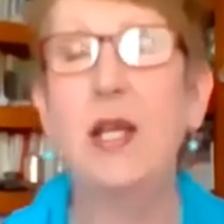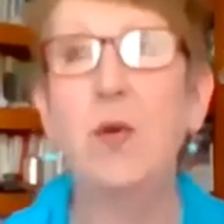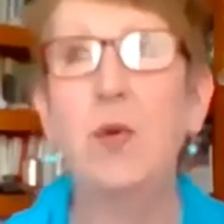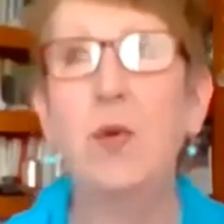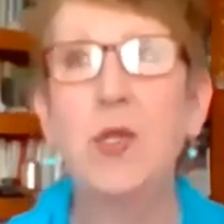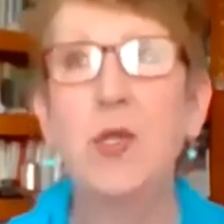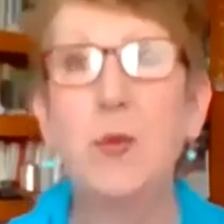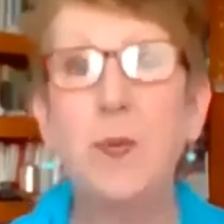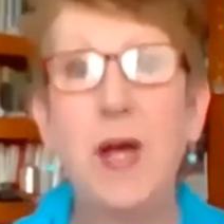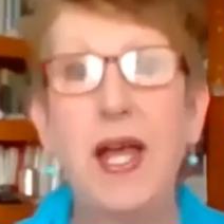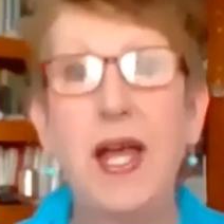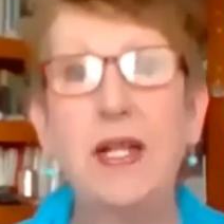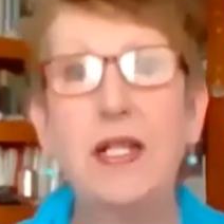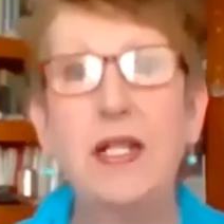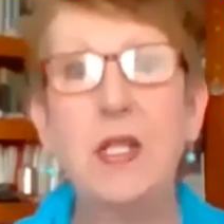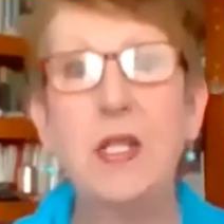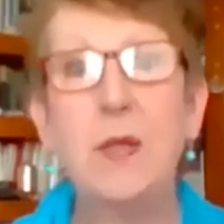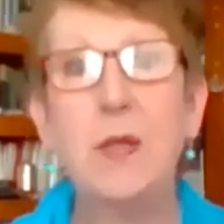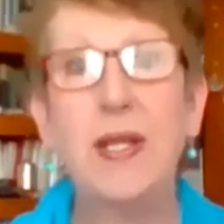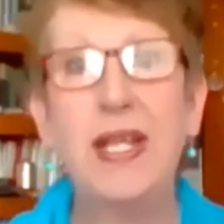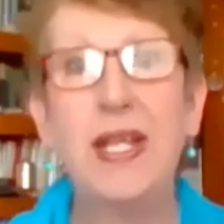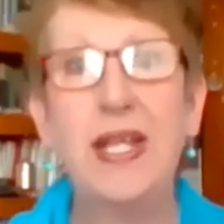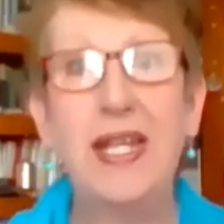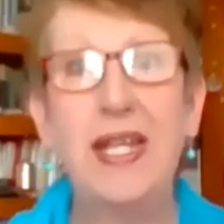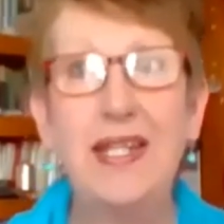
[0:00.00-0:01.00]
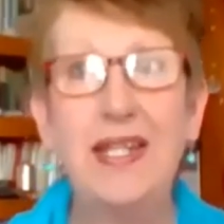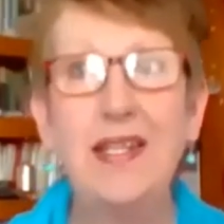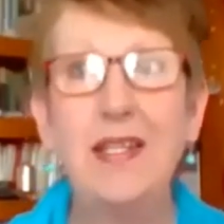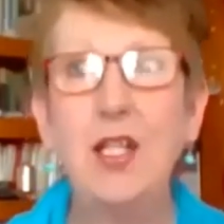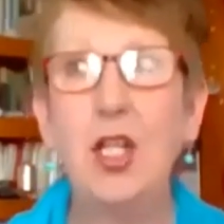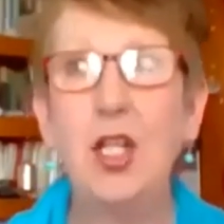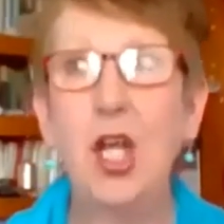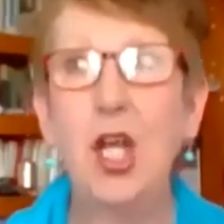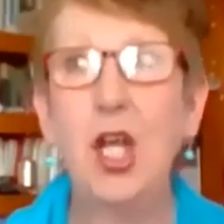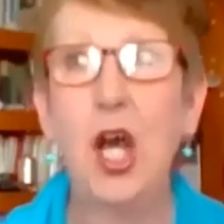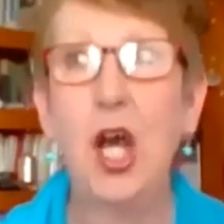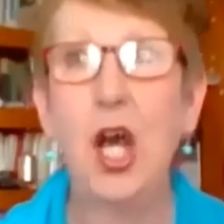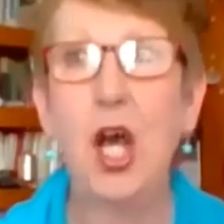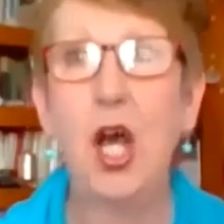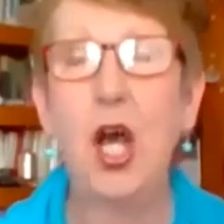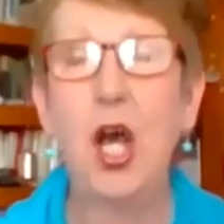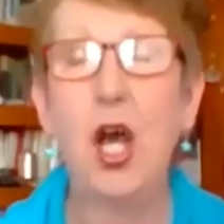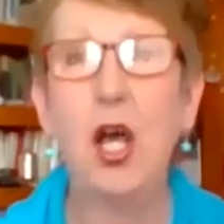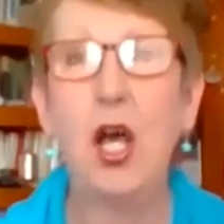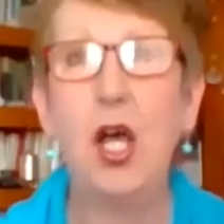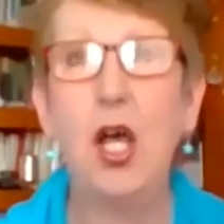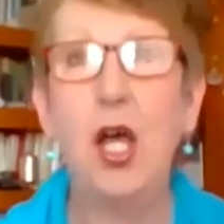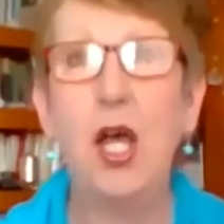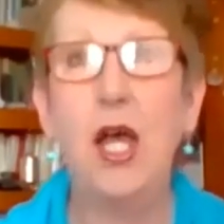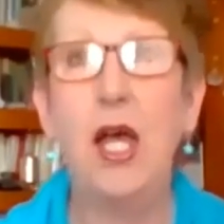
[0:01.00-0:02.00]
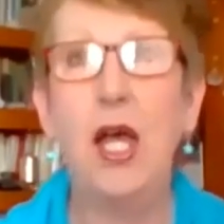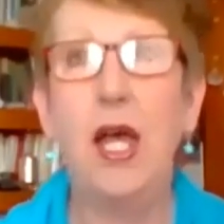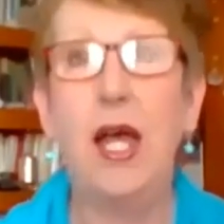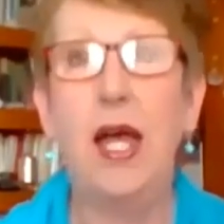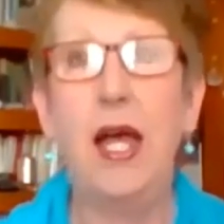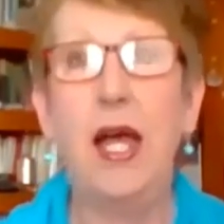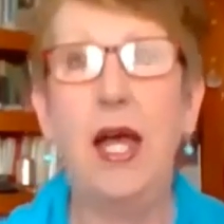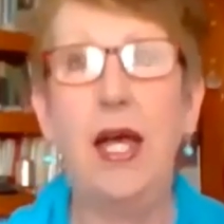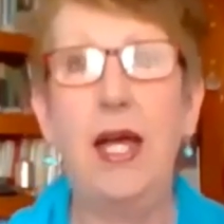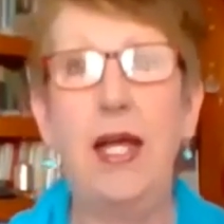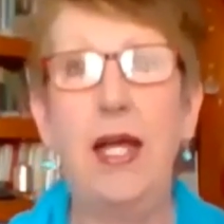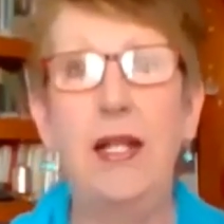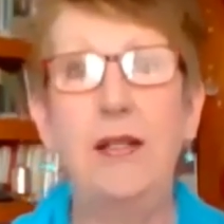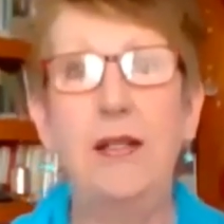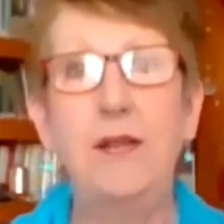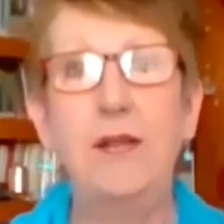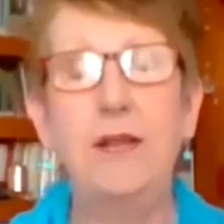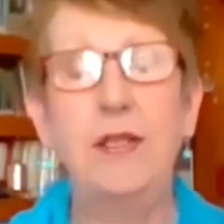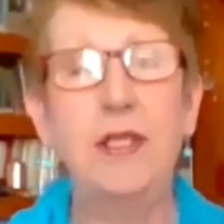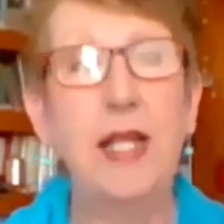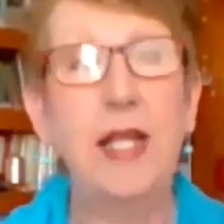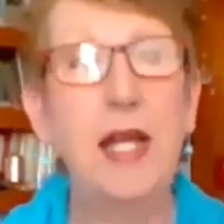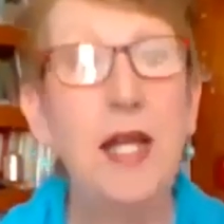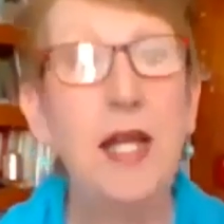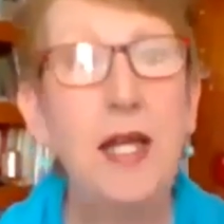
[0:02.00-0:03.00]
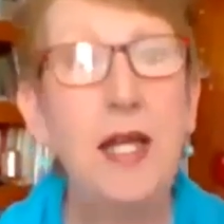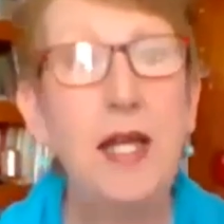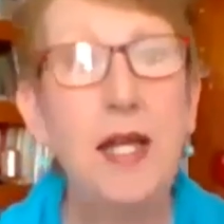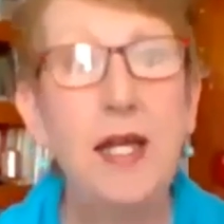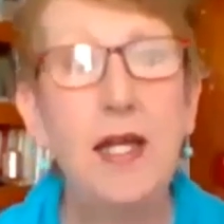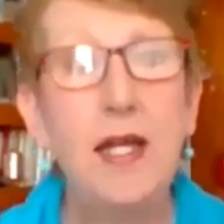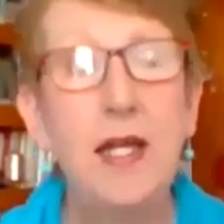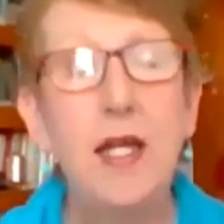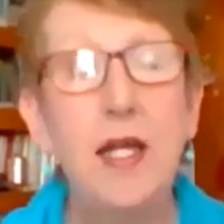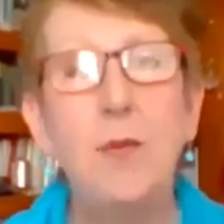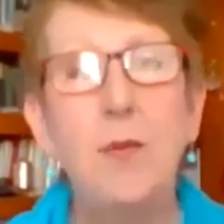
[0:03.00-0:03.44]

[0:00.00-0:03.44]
and I was back to being in the car and yeah.